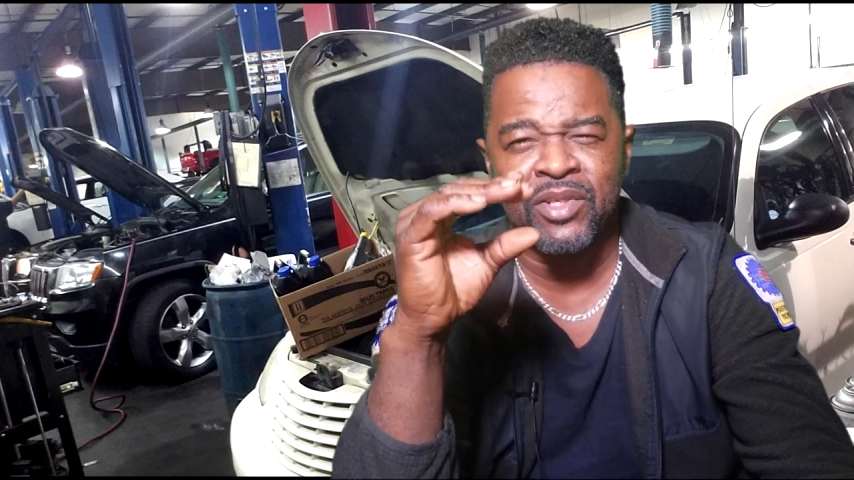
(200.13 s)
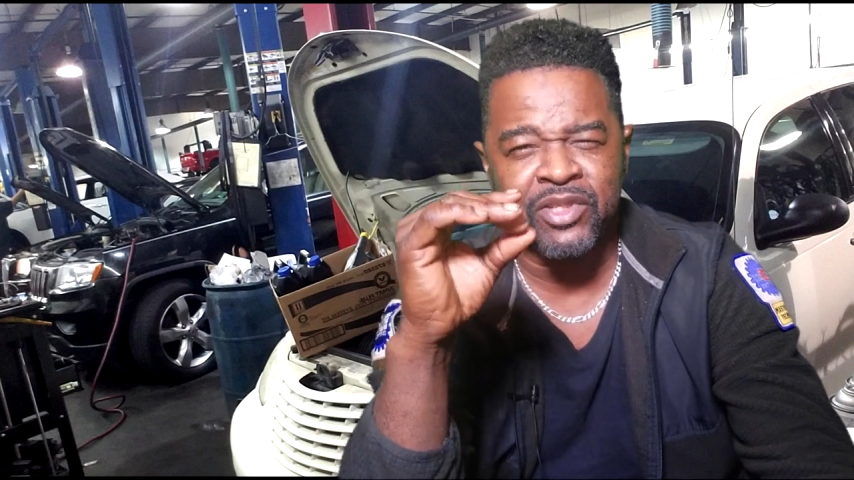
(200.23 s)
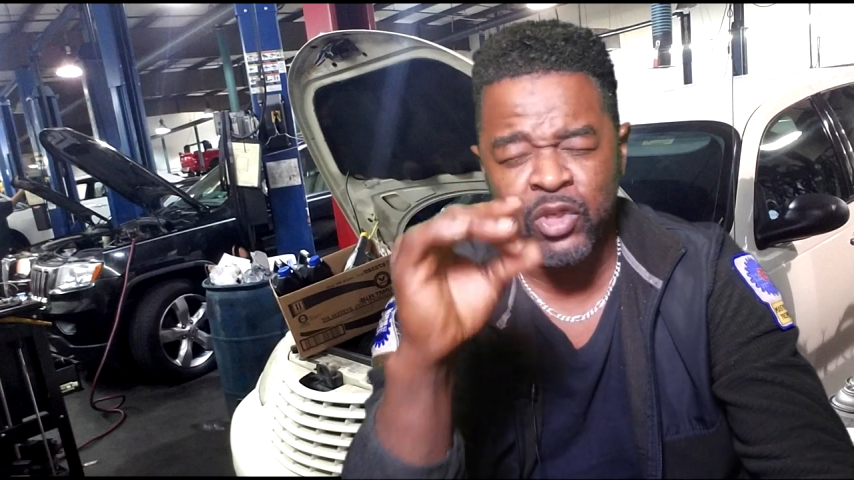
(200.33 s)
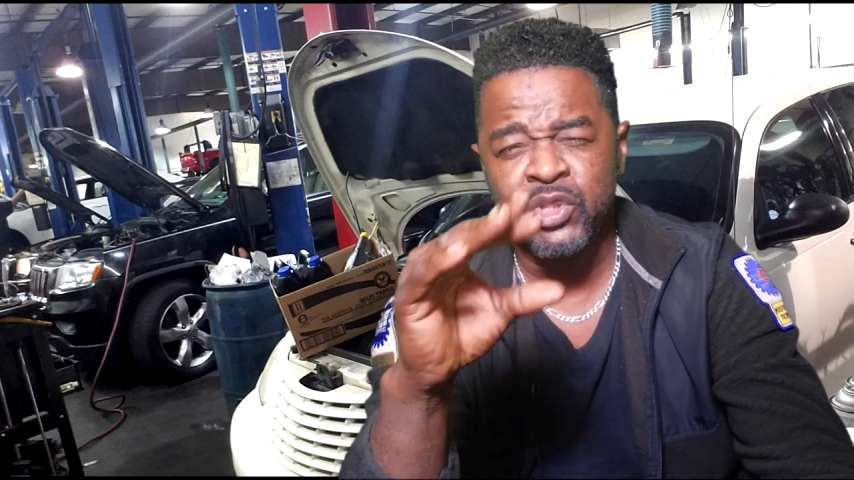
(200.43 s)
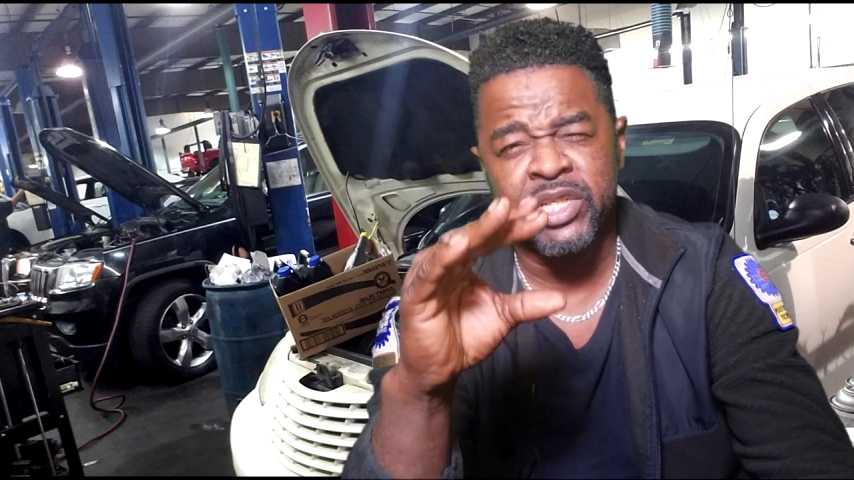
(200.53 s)

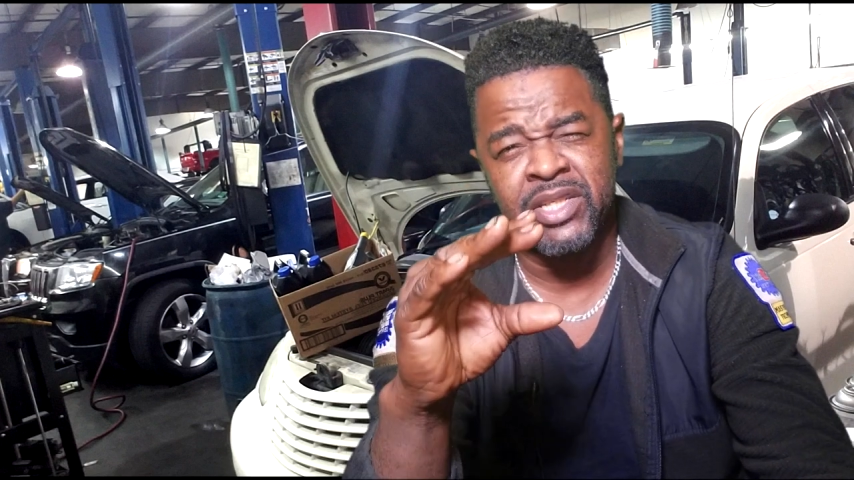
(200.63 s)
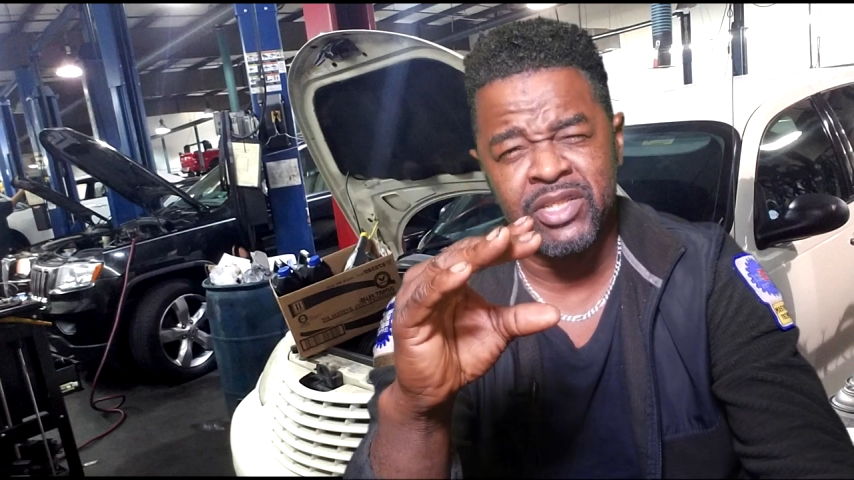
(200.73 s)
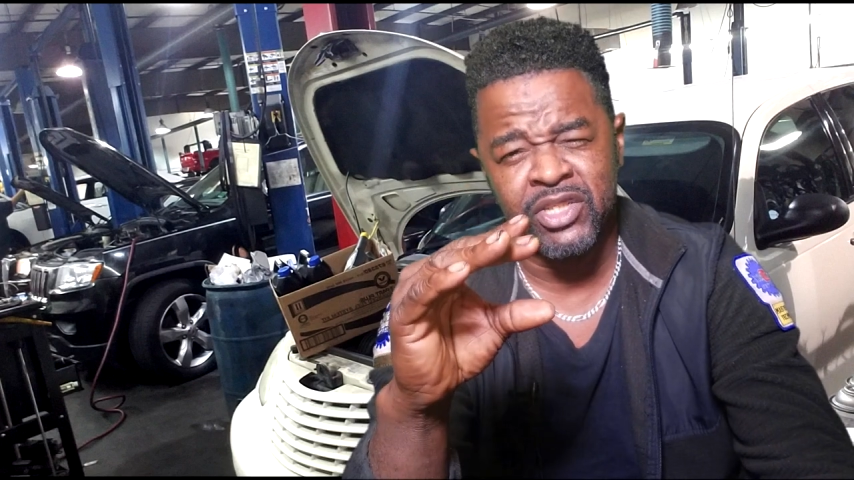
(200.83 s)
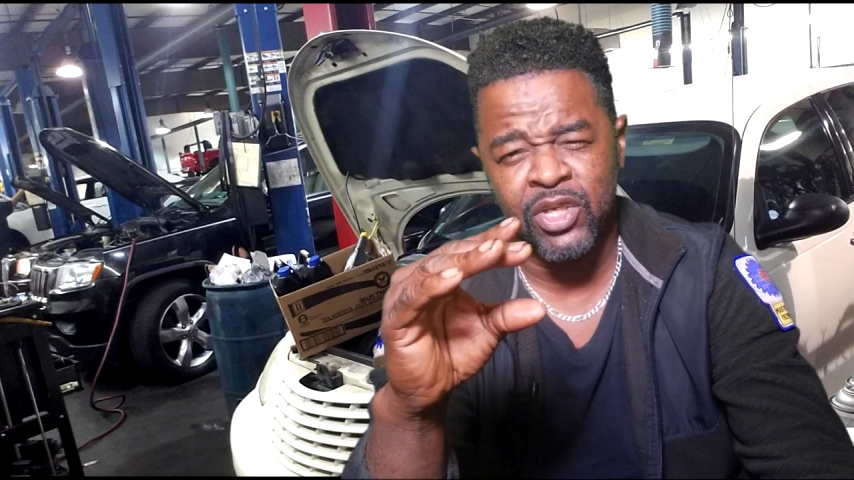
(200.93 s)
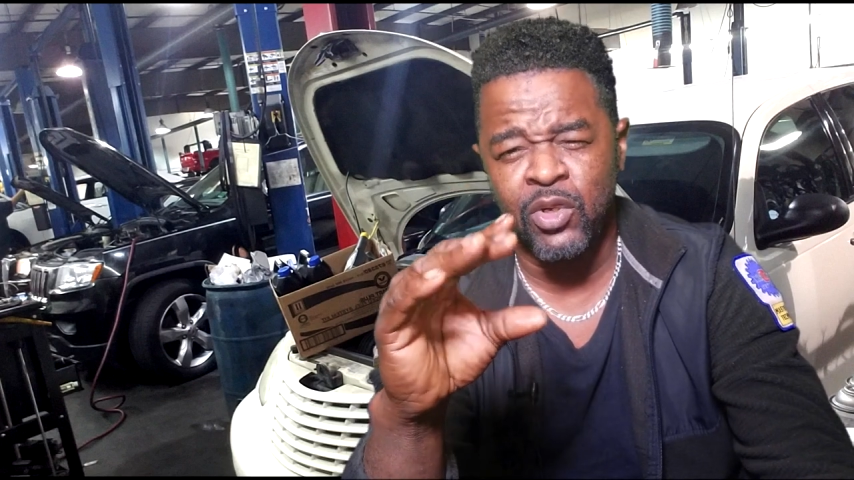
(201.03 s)
13
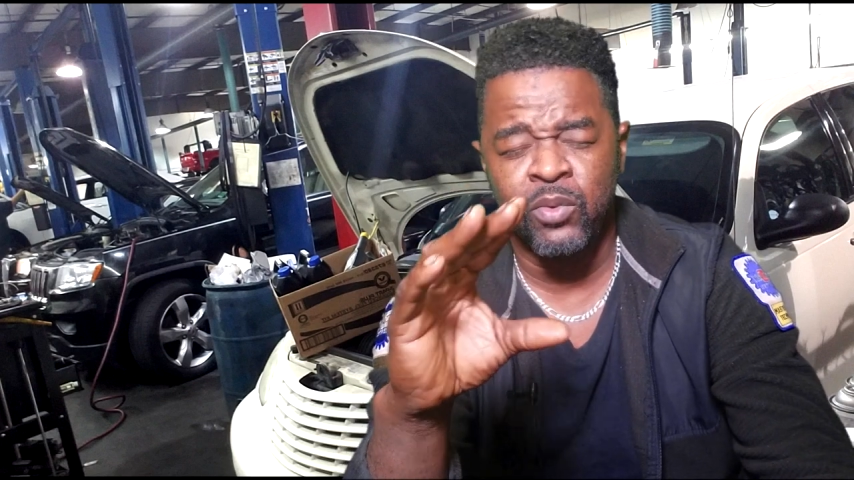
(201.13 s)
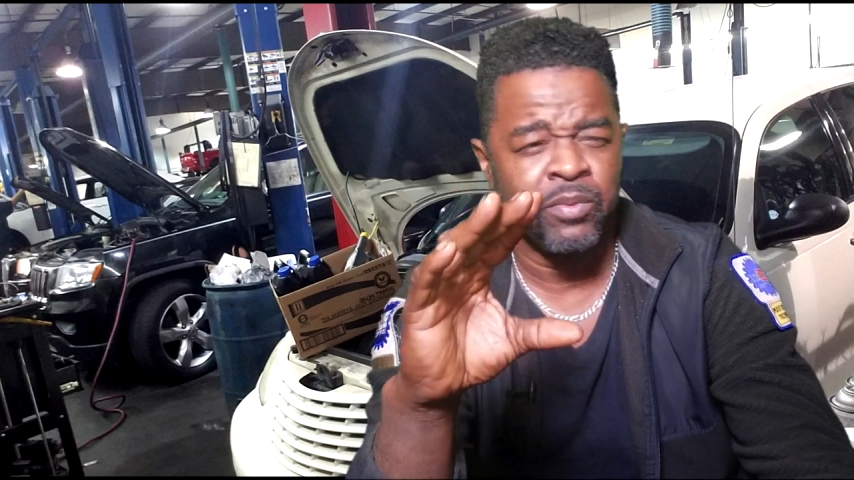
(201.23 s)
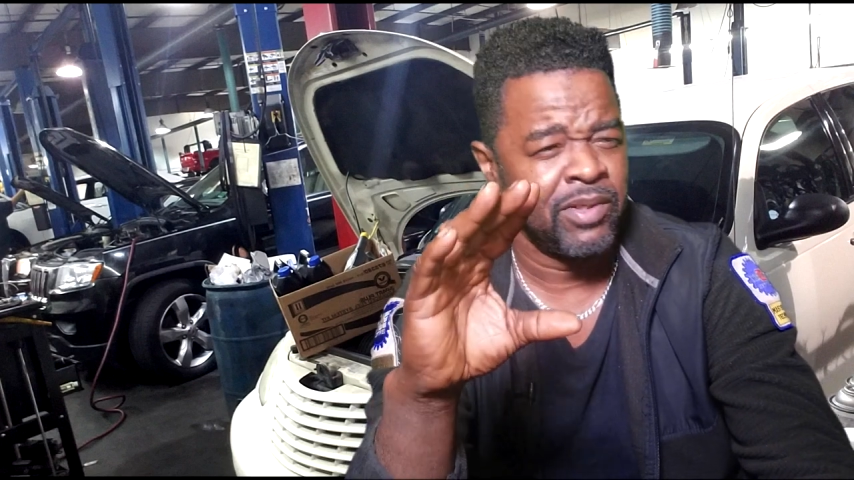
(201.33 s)
years ago.